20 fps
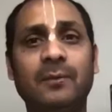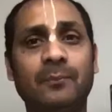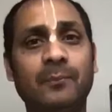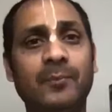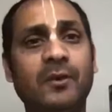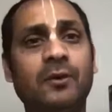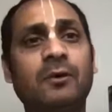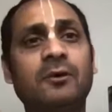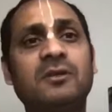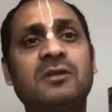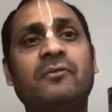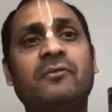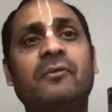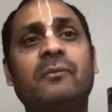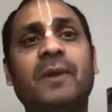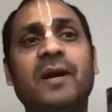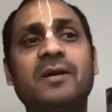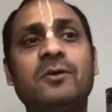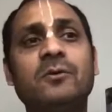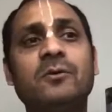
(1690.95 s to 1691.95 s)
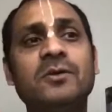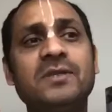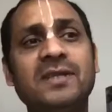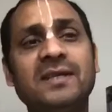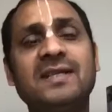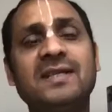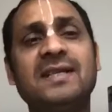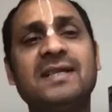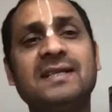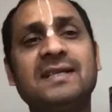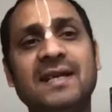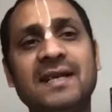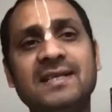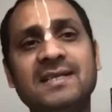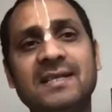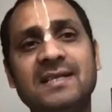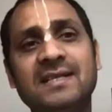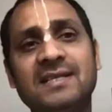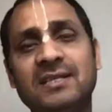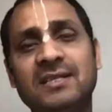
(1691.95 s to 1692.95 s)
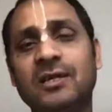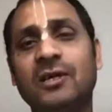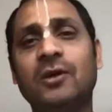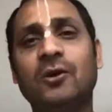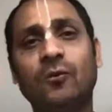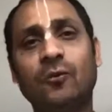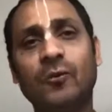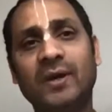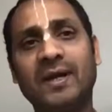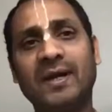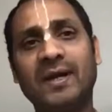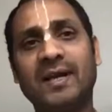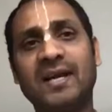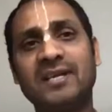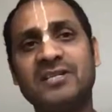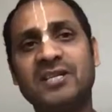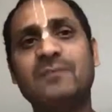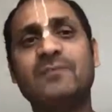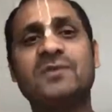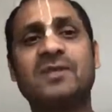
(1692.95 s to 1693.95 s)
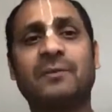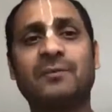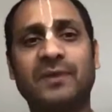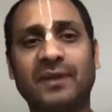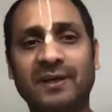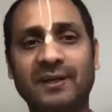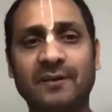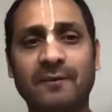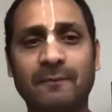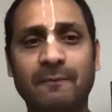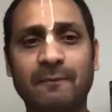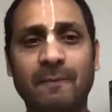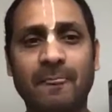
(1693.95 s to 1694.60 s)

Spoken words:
because of by using the intelligence we can achieve something.